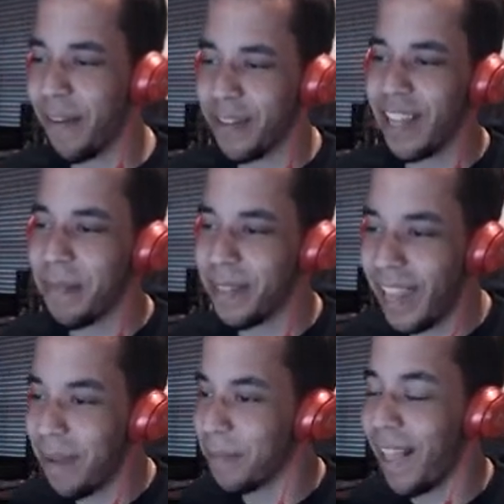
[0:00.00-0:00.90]
every time the
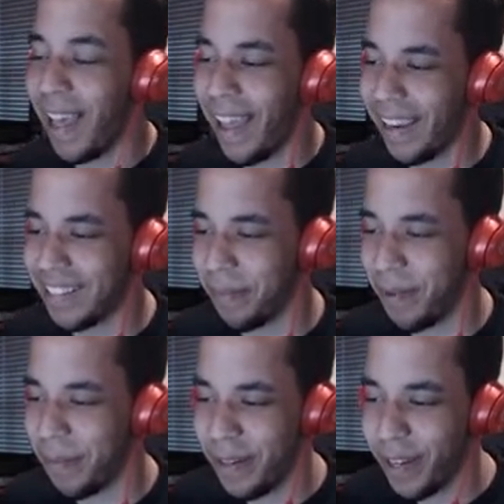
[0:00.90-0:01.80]
game lags, I'm
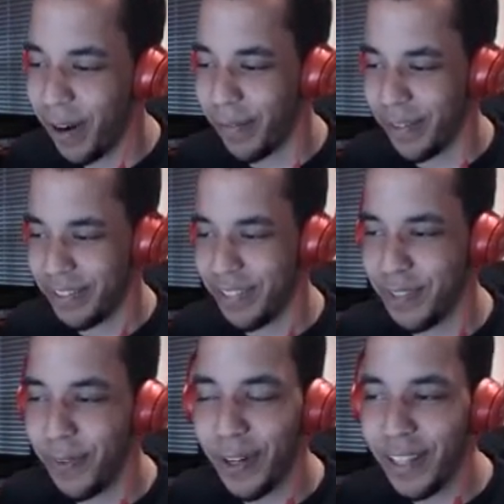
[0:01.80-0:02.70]
gonna be nervous
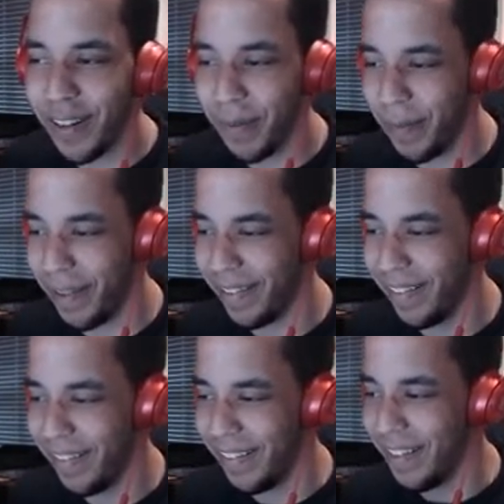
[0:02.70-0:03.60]
just for a little bit.
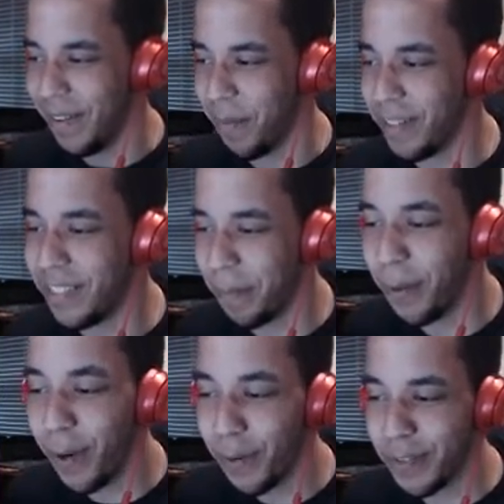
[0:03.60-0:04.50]
Once it
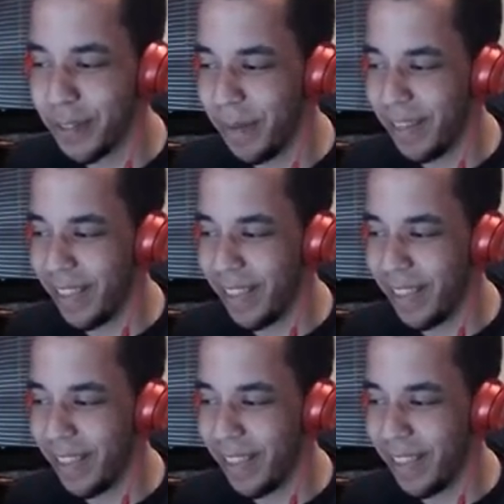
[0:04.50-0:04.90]
proves to me